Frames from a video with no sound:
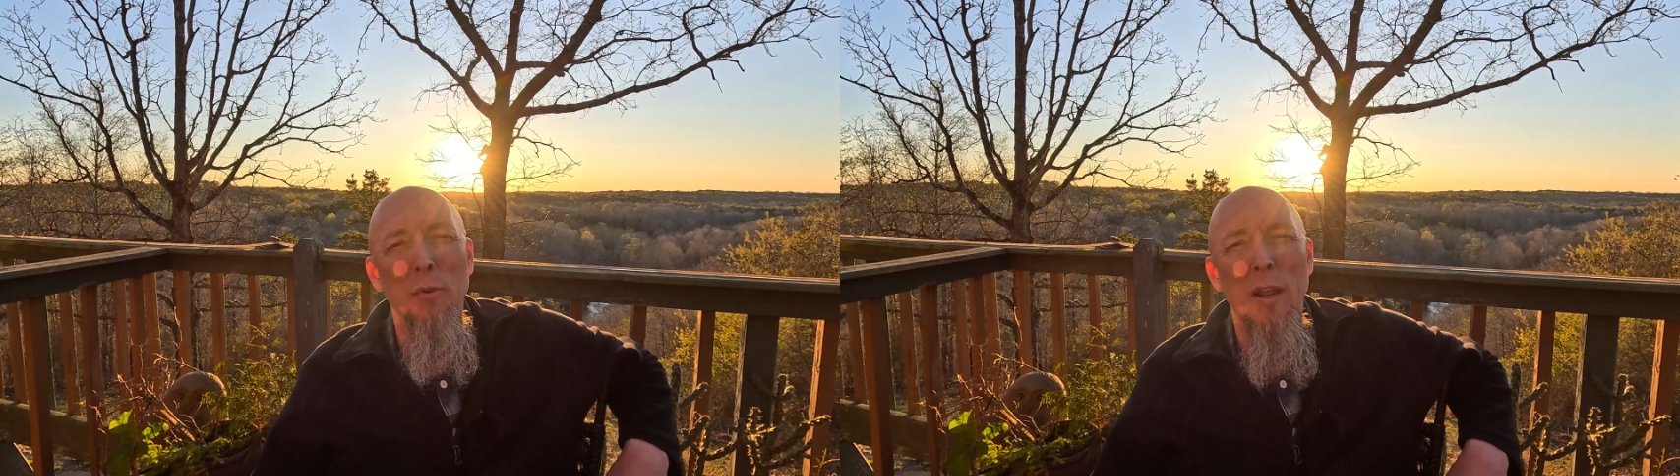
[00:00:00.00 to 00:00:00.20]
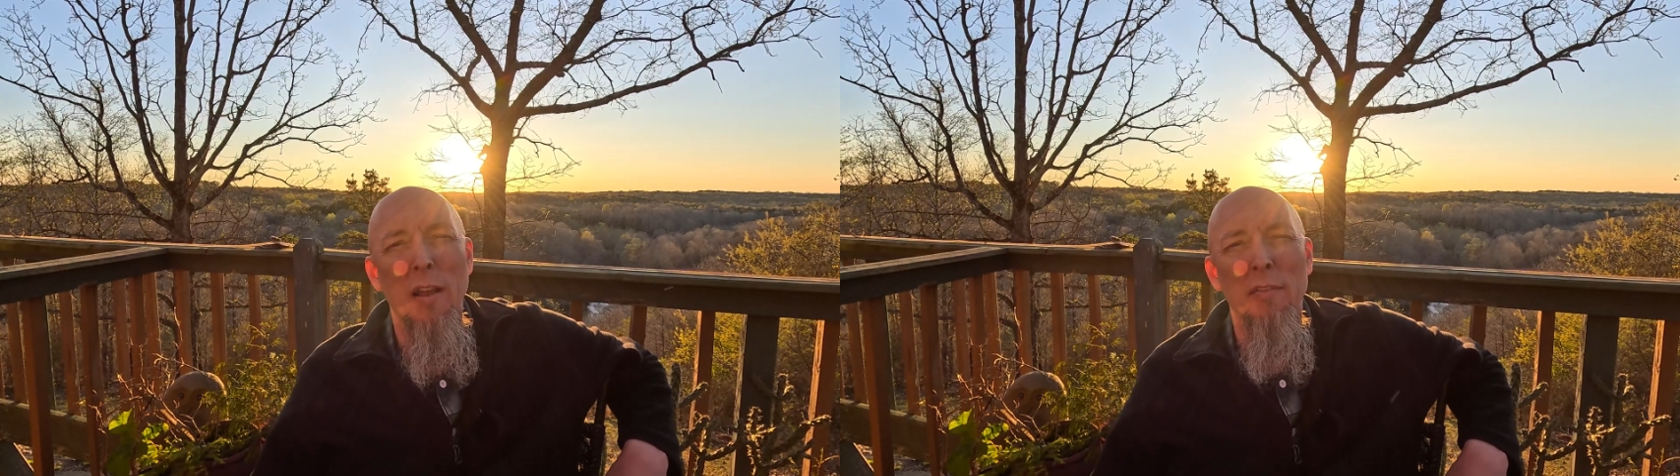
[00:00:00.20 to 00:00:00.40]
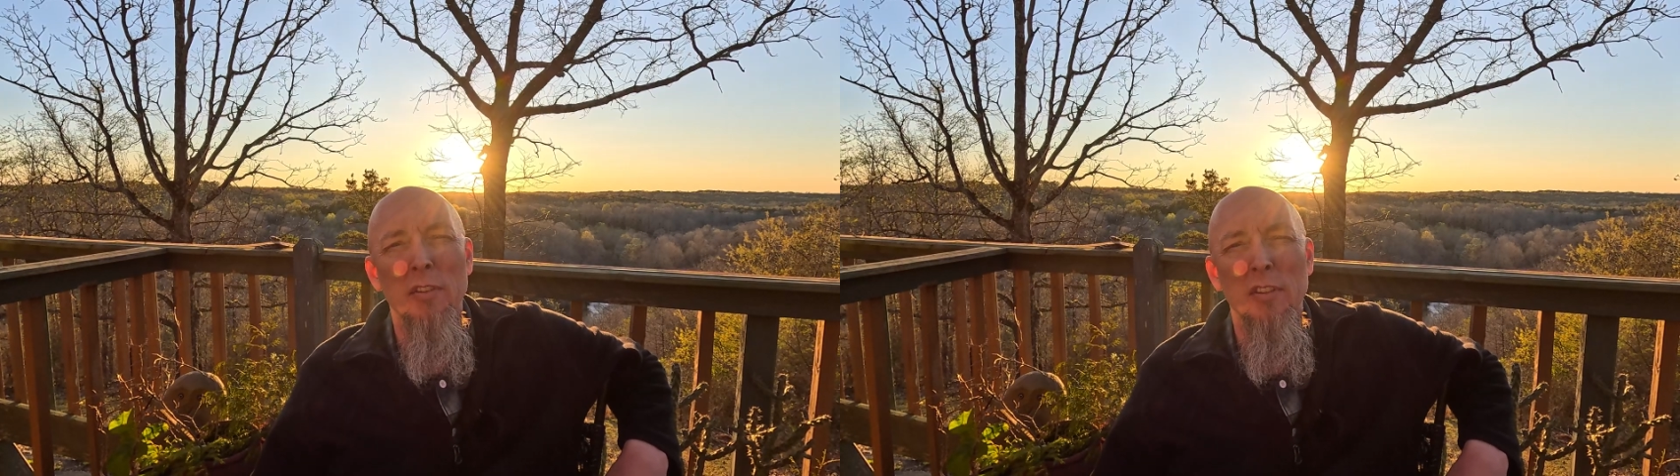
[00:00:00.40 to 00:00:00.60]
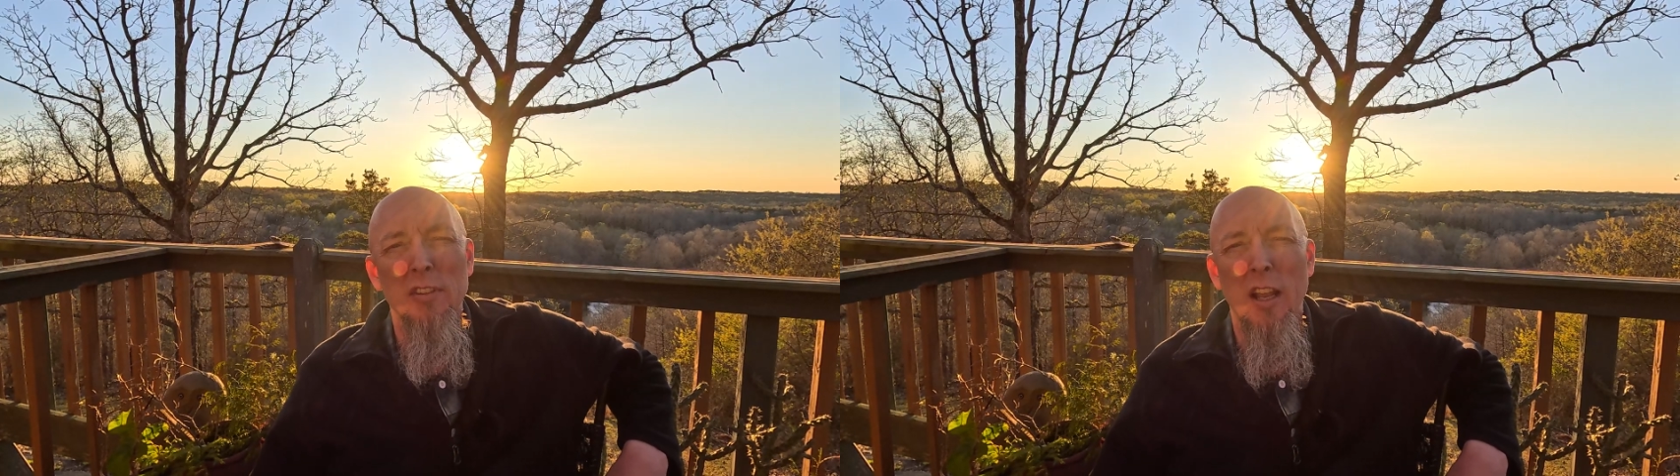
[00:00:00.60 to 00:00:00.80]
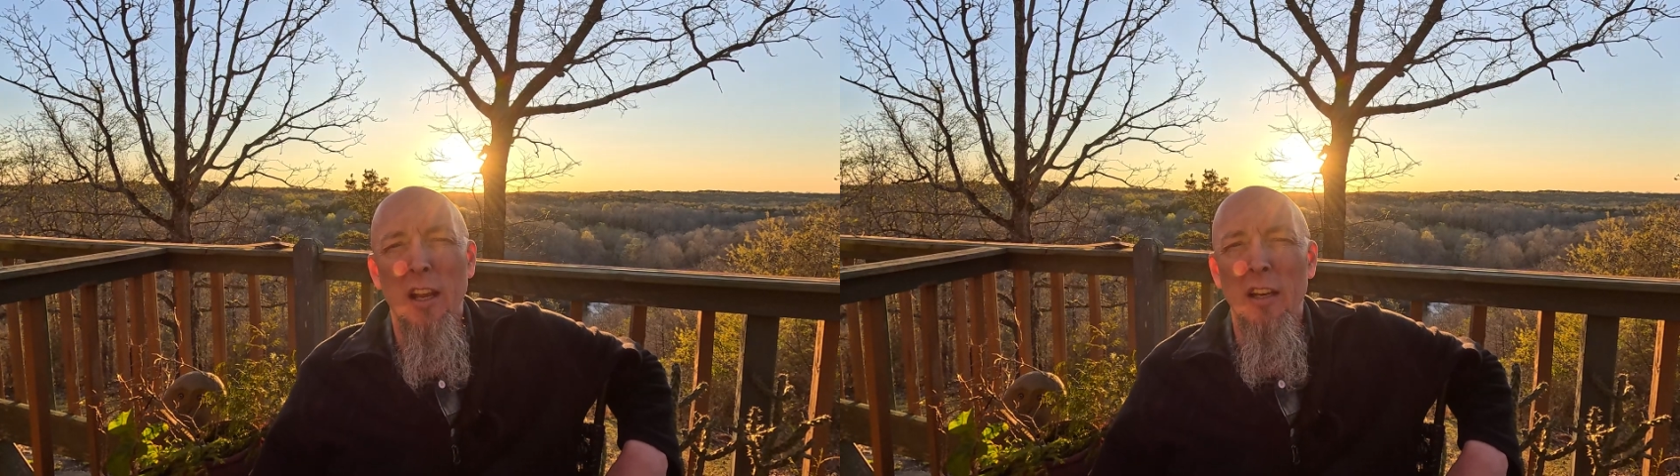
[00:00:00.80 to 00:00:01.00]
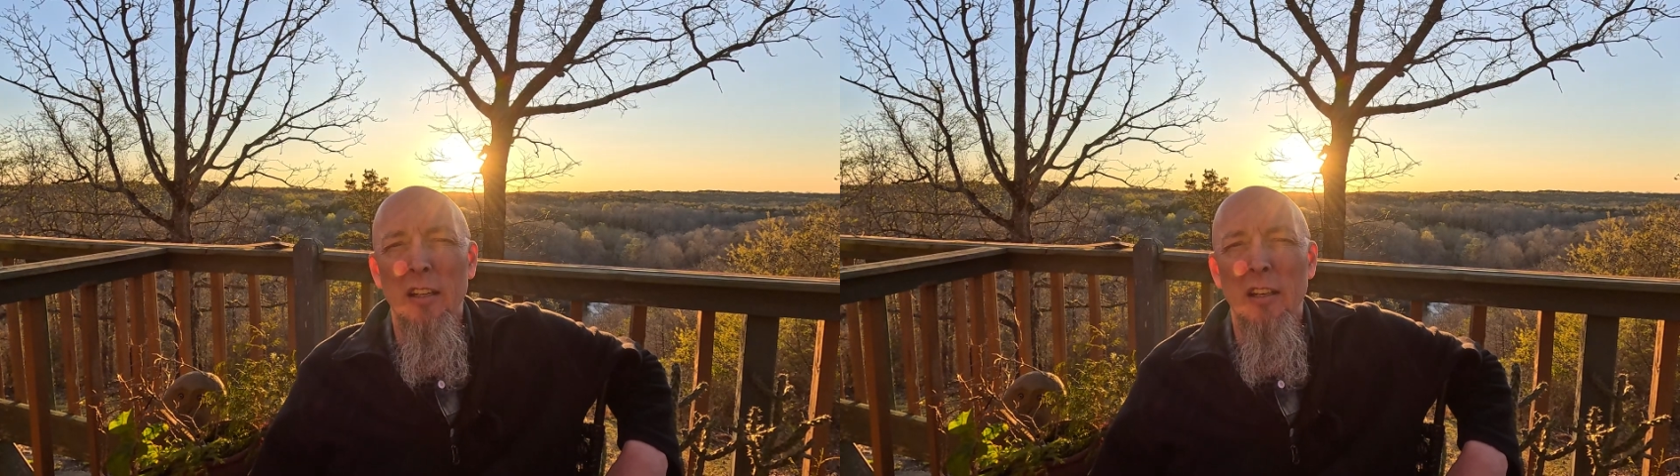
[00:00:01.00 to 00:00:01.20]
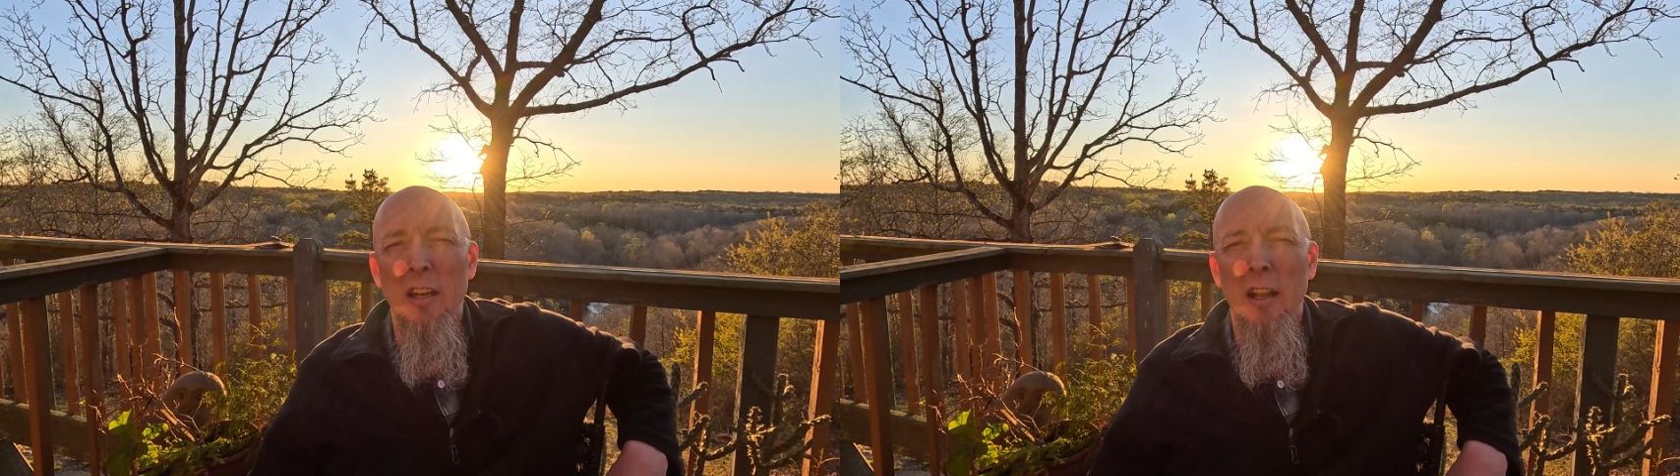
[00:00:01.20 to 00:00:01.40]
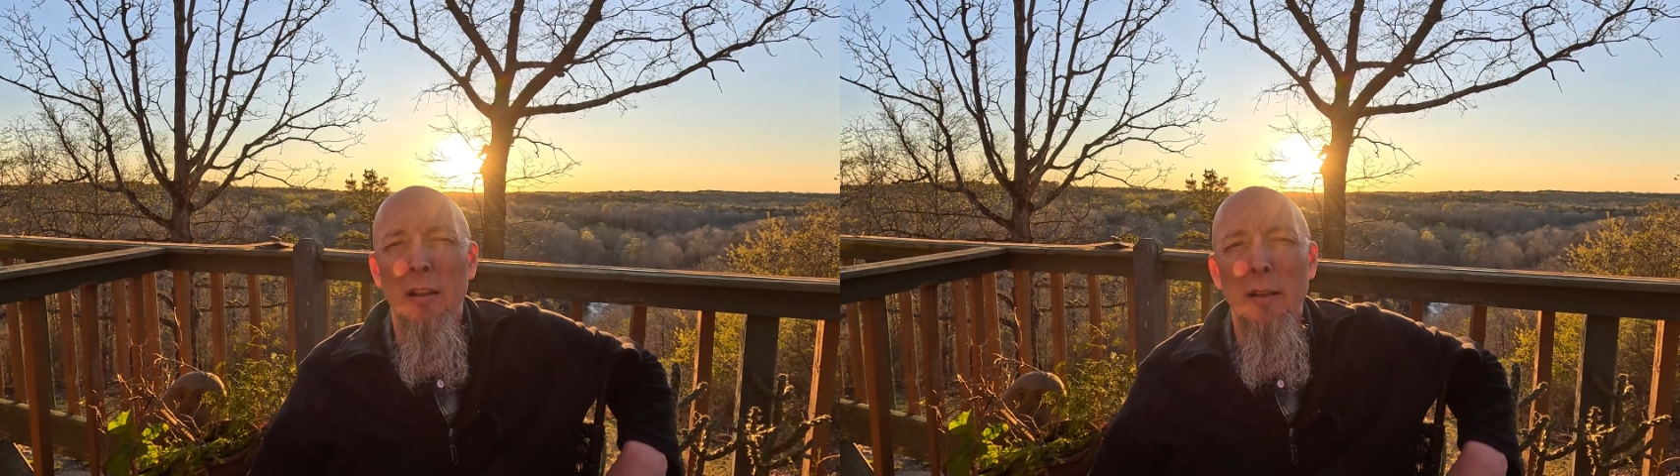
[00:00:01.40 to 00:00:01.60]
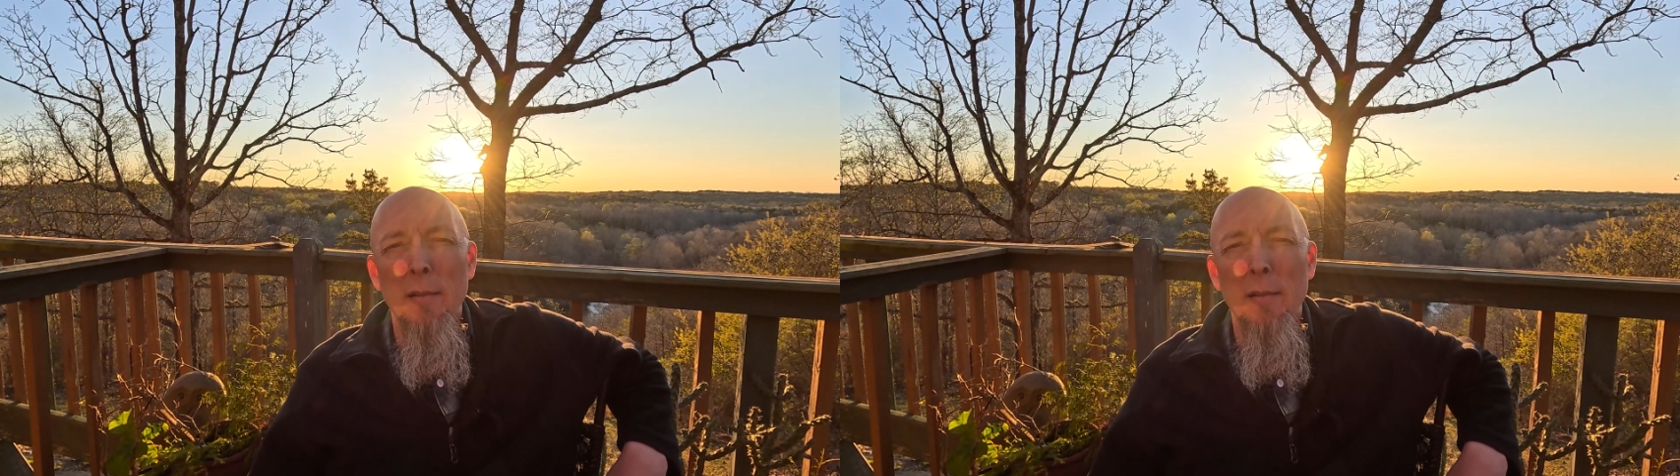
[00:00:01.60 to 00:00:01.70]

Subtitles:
we have in society today.